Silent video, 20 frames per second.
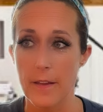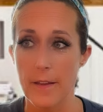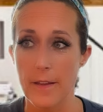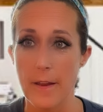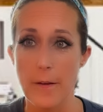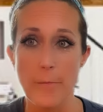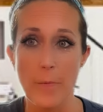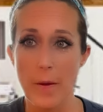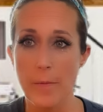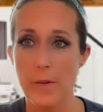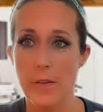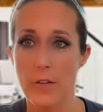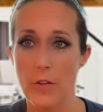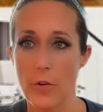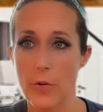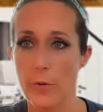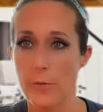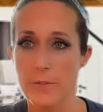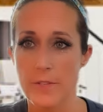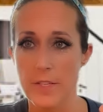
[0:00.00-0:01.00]
and maybe
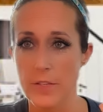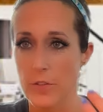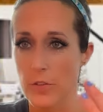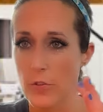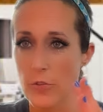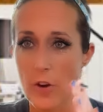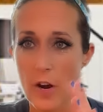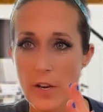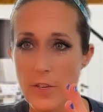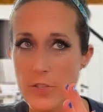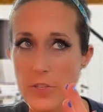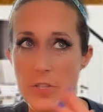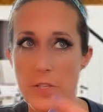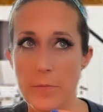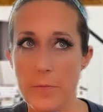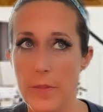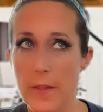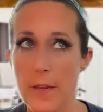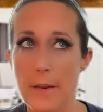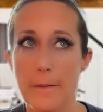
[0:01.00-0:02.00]
Chloe was in the garage or
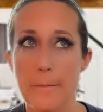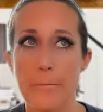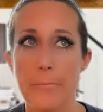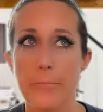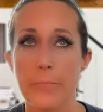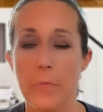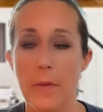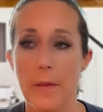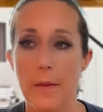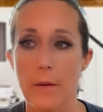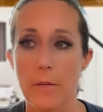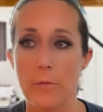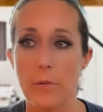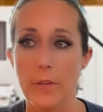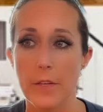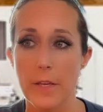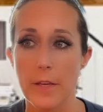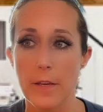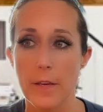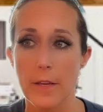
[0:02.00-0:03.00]
something. Well,
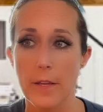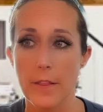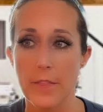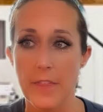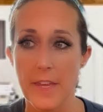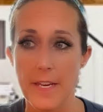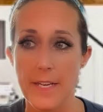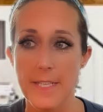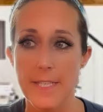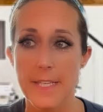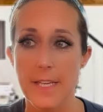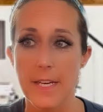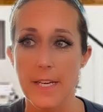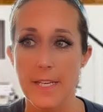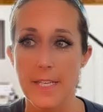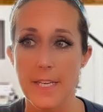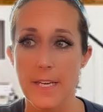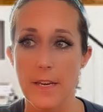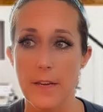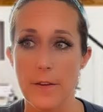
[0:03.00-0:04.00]
he thinks that
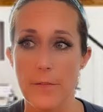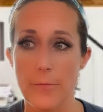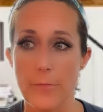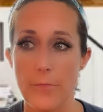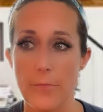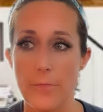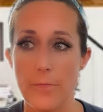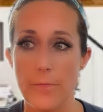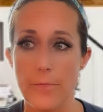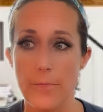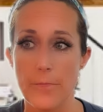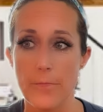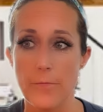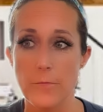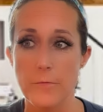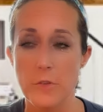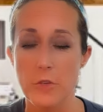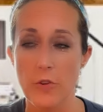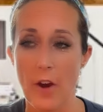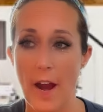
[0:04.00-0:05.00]
he
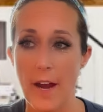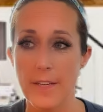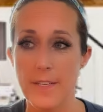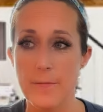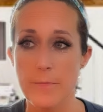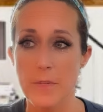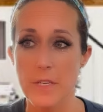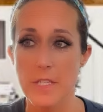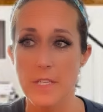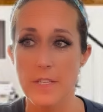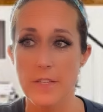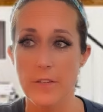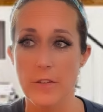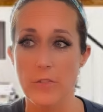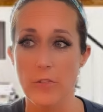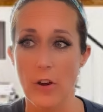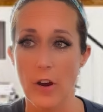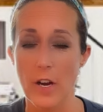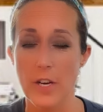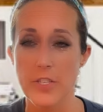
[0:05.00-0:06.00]
dragged him into the
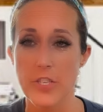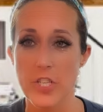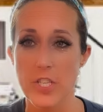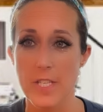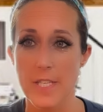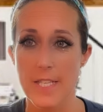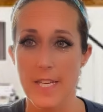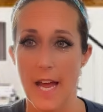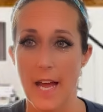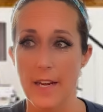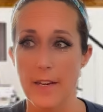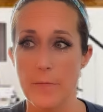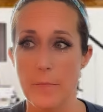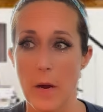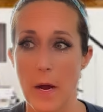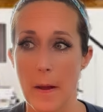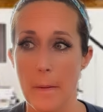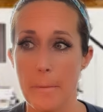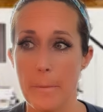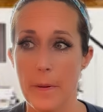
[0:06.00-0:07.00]
garage and sat him
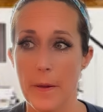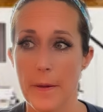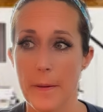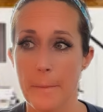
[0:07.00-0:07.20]
up